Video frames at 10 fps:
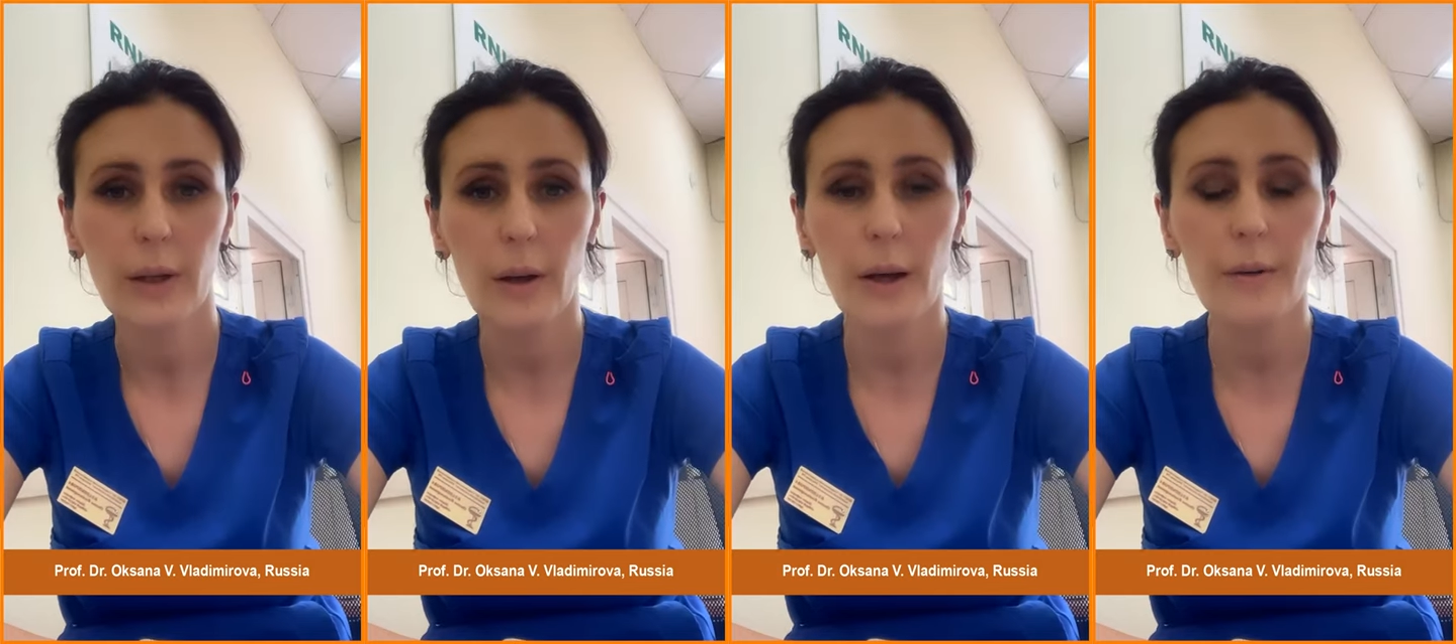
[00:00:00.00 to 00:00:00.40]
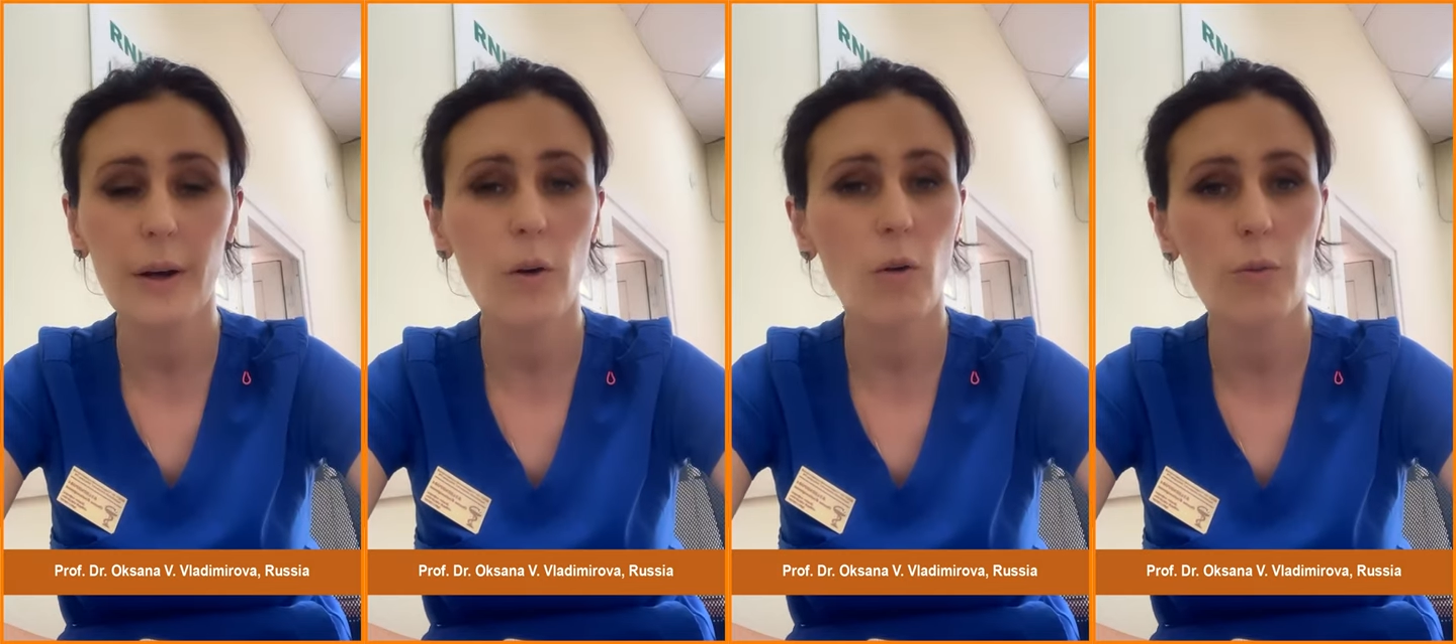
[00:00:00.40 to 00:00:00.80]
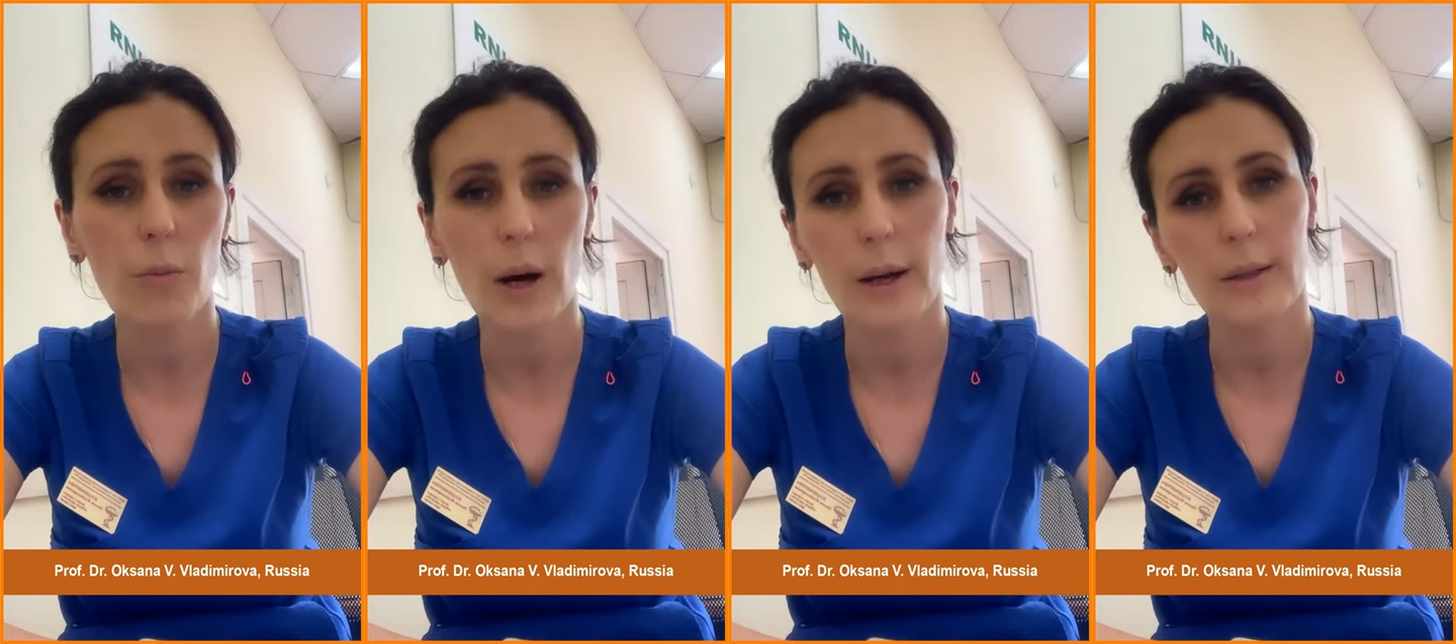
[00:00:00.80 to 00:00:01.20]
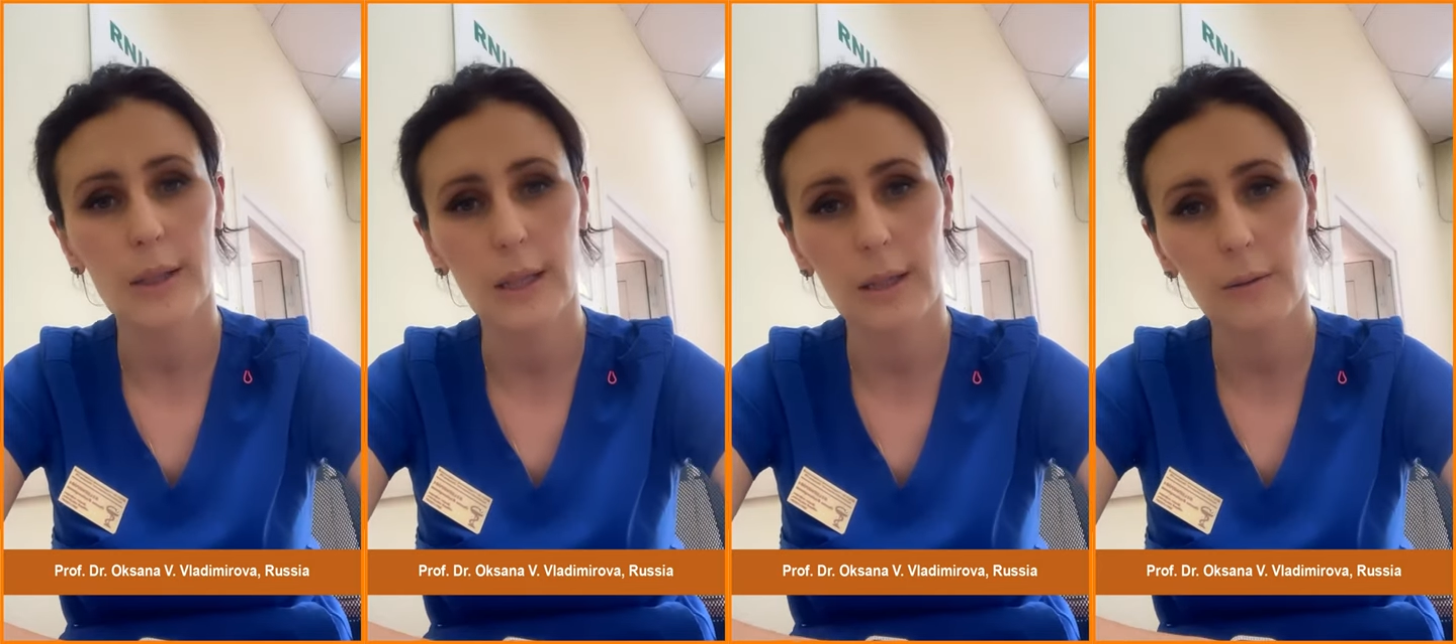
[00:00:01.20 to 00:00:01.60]
Area of my
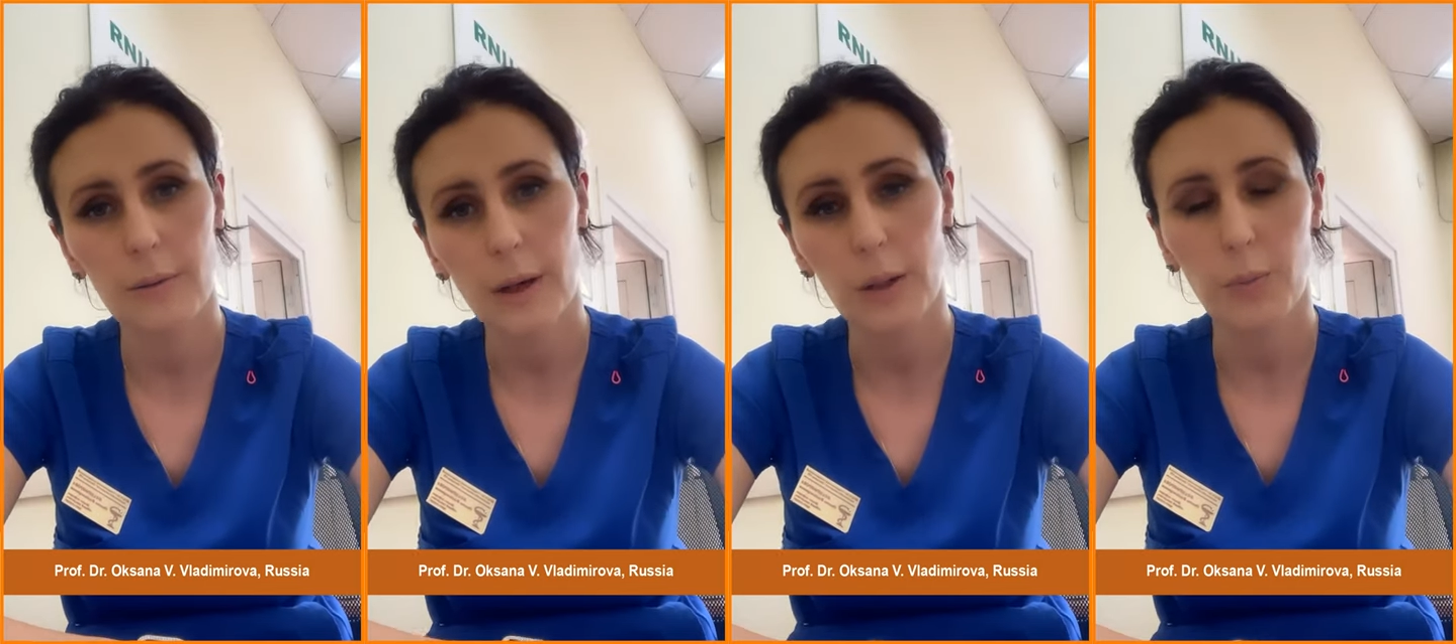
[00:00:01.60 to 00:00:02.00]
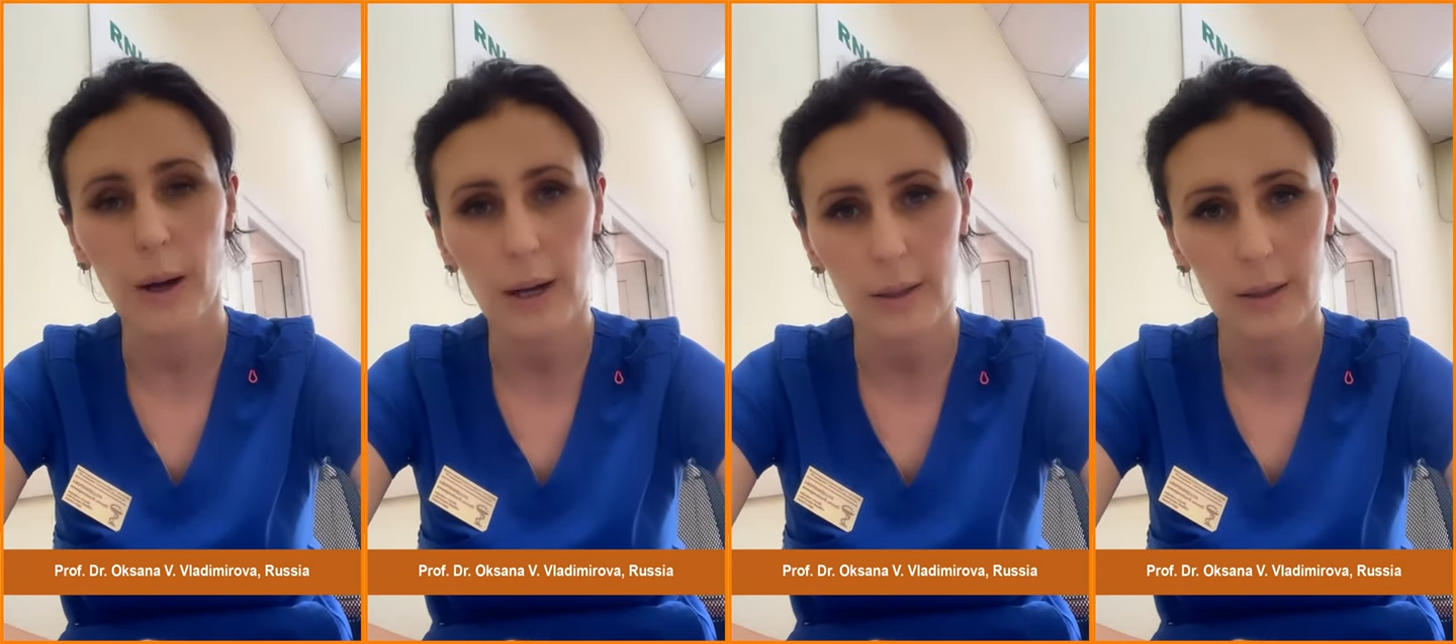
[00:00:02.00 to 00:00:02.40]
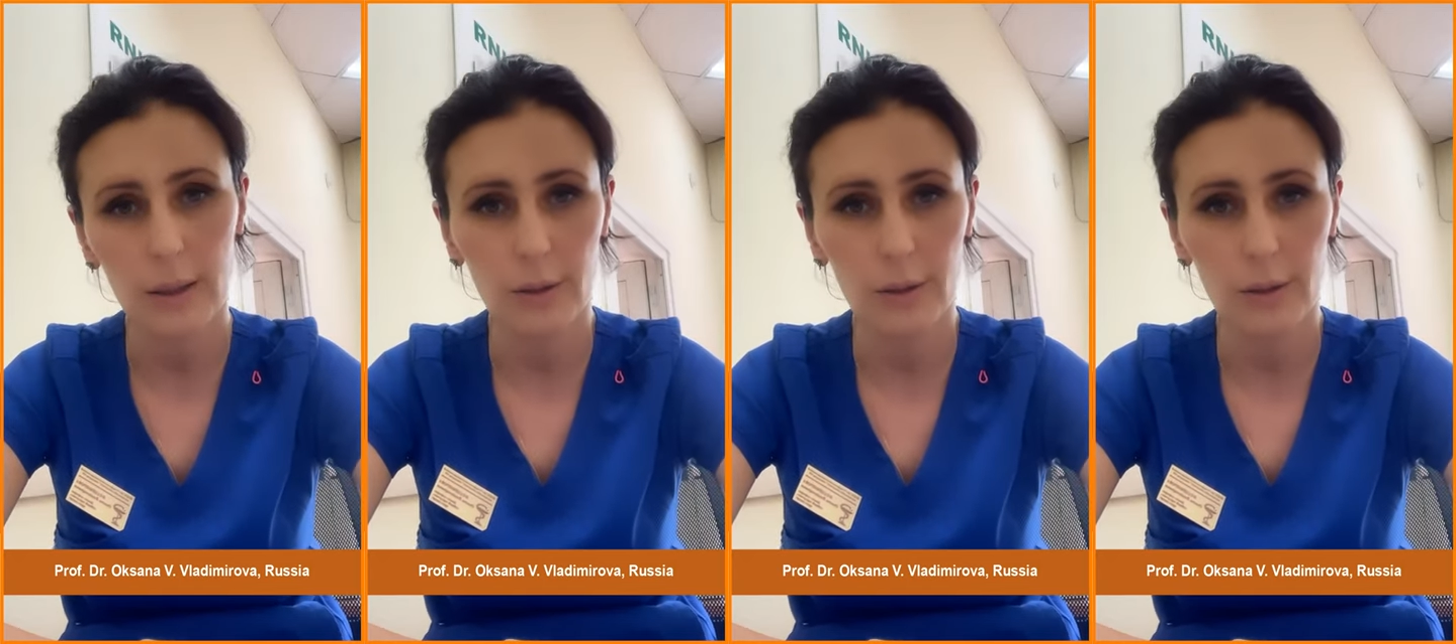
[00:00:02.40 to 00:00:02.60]
scientific and practical